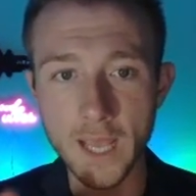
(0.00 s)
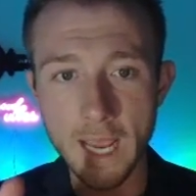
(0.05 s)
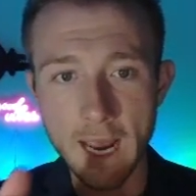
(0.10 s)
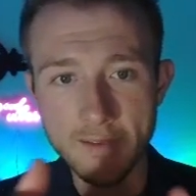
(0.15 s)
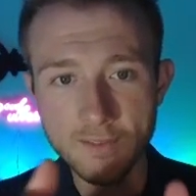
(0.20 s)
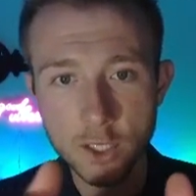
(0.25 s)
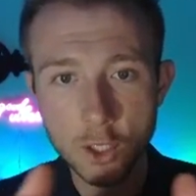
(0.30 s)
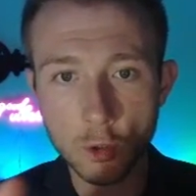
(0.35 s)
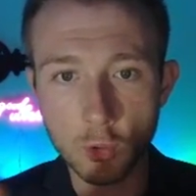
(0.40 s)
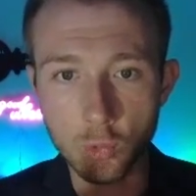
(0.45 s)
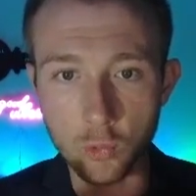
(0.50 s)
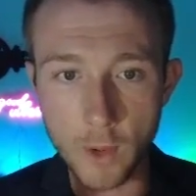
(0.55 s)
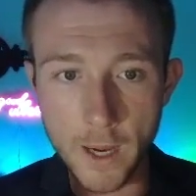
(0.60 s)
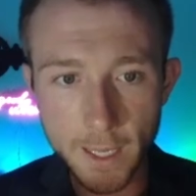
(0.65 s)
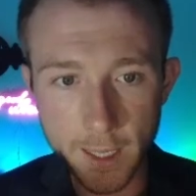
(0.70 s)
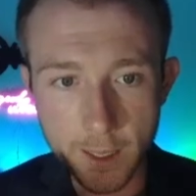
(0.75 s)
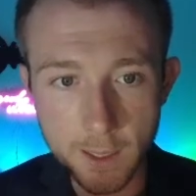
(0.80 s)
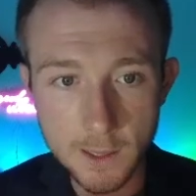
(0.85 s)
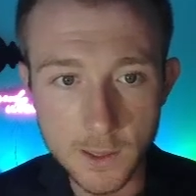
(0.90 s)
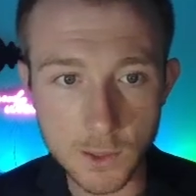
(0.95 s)
they have to
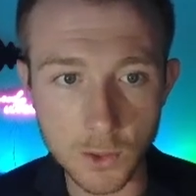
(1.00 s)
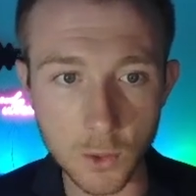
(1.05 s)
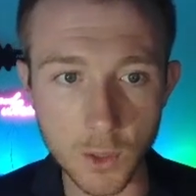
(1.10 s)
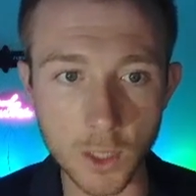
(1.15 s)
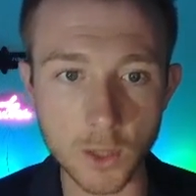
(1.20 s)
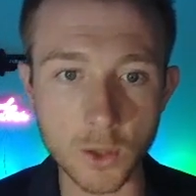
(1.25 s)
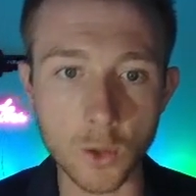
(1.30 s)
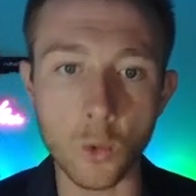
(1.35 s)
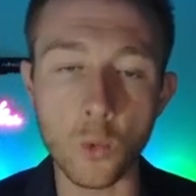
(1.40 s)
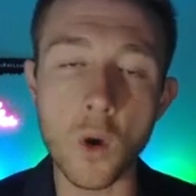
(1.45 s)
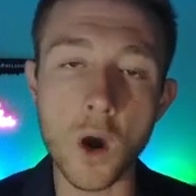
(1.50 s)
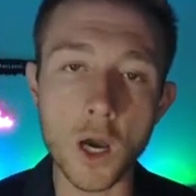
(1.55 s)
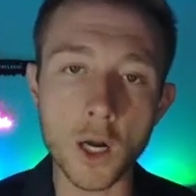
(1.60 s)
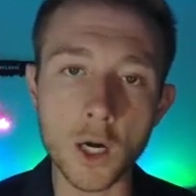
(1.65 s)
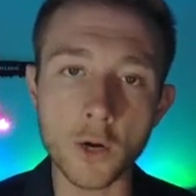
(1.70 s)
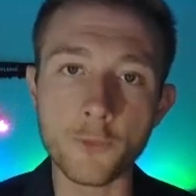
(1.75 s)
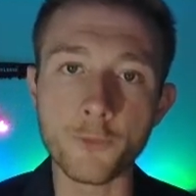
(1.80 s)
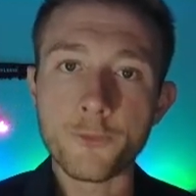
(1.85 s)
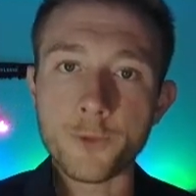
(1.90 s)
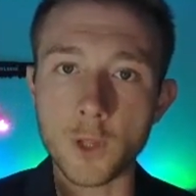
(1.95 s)
grade it so that the
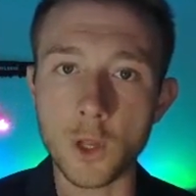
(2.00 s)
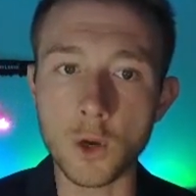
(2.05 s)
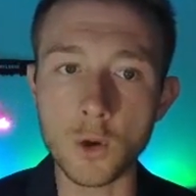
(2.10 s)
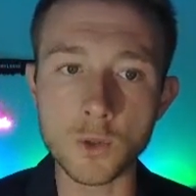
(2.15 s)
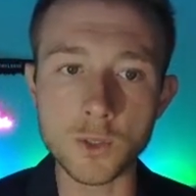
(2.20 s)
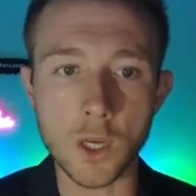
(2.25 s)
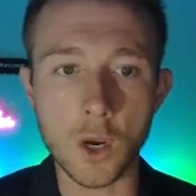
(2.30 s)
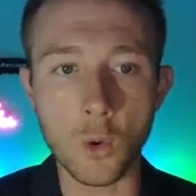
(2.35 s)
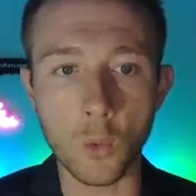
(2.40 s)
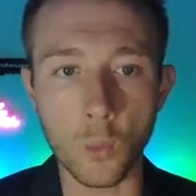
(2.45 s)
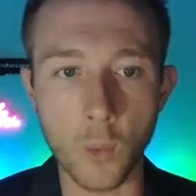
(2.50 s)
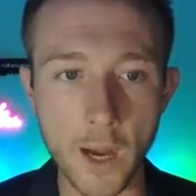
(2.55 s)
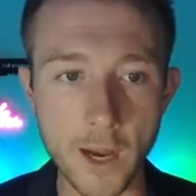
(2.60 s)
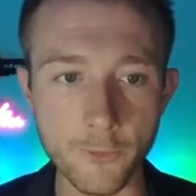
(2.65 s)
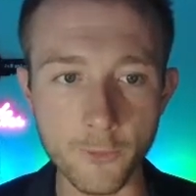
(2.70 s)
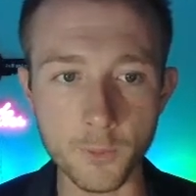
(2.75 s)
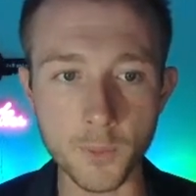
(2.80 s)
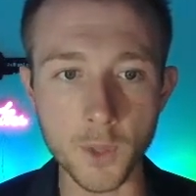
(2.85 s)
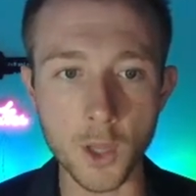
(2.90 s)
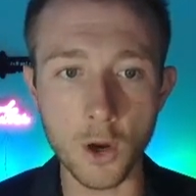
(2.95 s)
water flows away
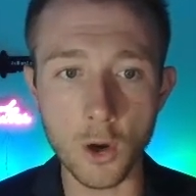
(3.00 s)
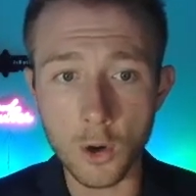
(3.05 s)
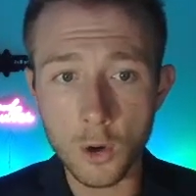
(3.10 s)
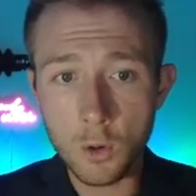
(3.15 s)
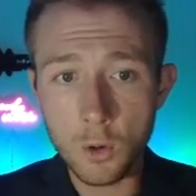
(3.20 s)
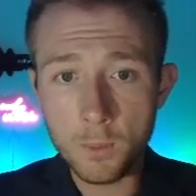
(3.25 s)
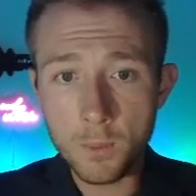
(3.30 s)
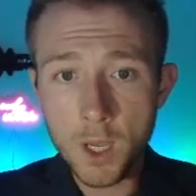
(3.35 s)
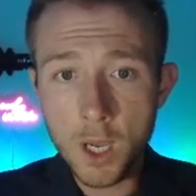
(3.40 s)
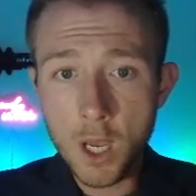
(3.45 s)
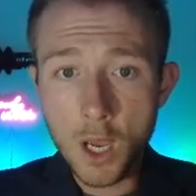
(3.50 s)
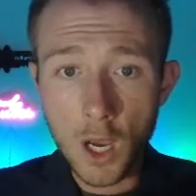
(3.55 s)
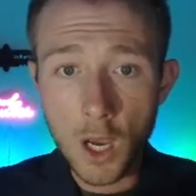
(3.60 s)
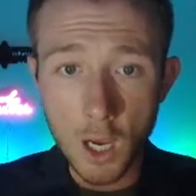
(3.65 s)
from the home